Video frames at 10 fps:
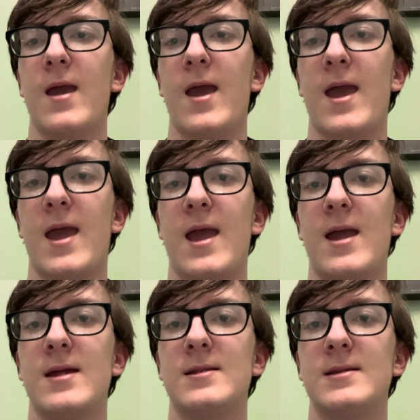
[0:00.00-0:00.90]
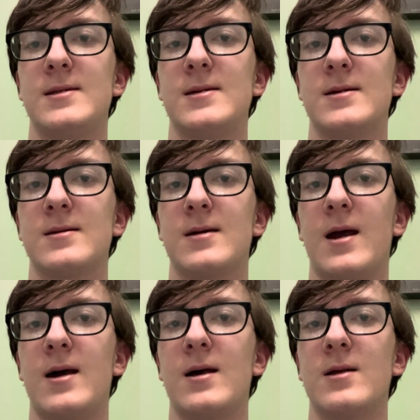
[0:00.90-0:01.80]
And
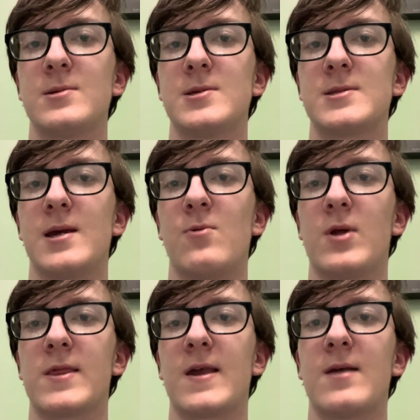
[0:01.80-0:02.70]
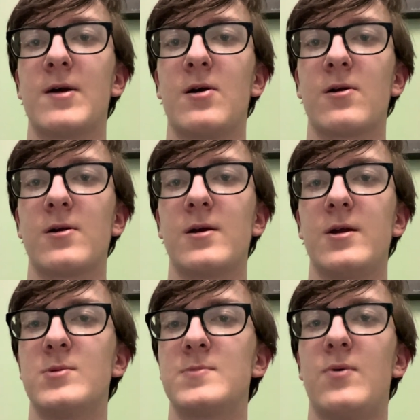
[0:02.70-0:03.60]
I'll just say one thing about ARCA. It
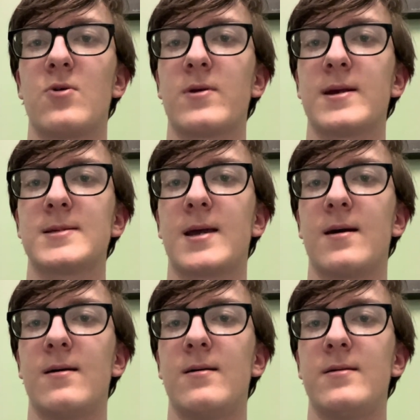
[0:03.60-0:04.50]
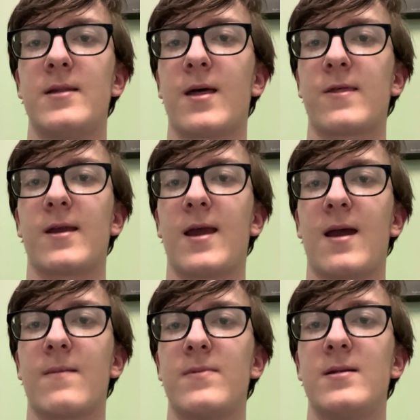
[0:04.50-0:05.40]
was boring as hell. Nothing
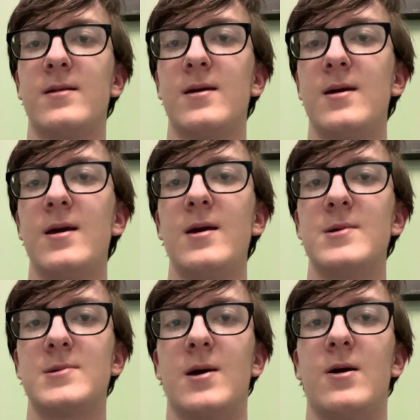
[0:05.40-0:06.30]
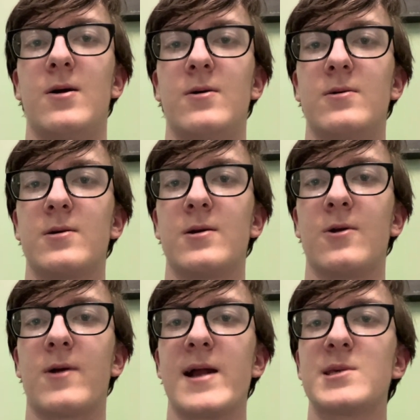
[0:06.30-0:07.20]
happened. So
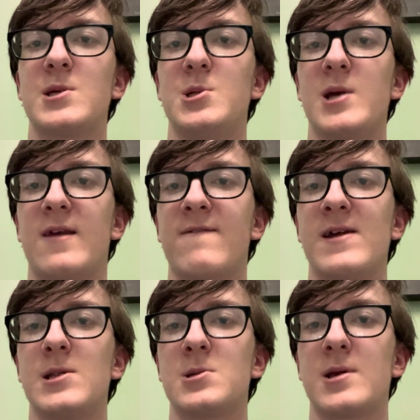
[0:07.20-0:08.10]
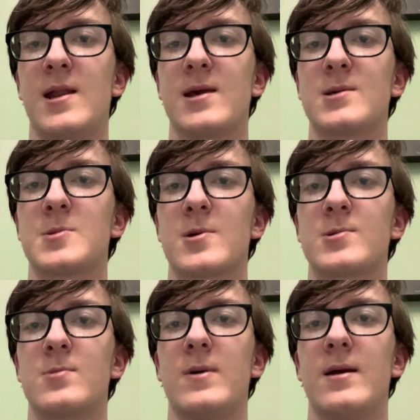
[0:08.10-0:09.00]
congrats to Jake Finch getting his
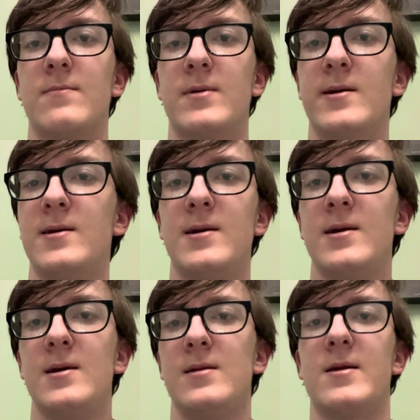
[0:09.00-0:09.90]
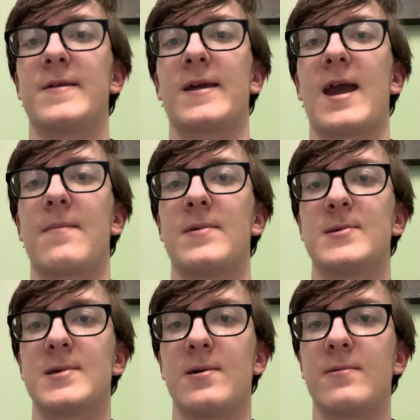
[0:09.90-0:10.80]
first win, but nothing happened,
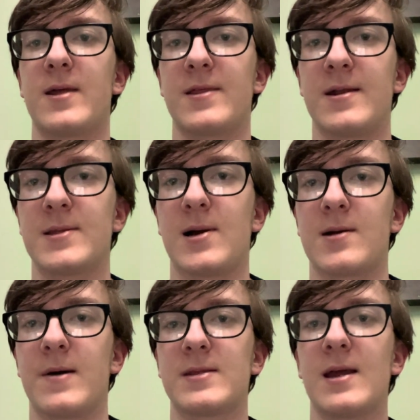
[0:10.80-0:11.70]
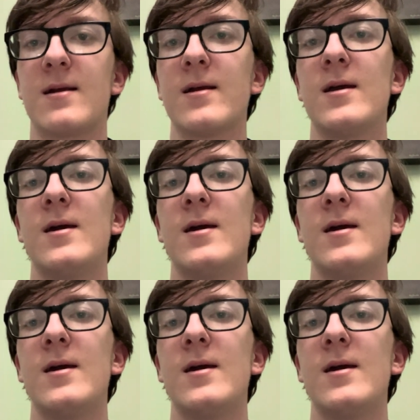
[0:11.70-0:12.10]
so nothing to talk about there.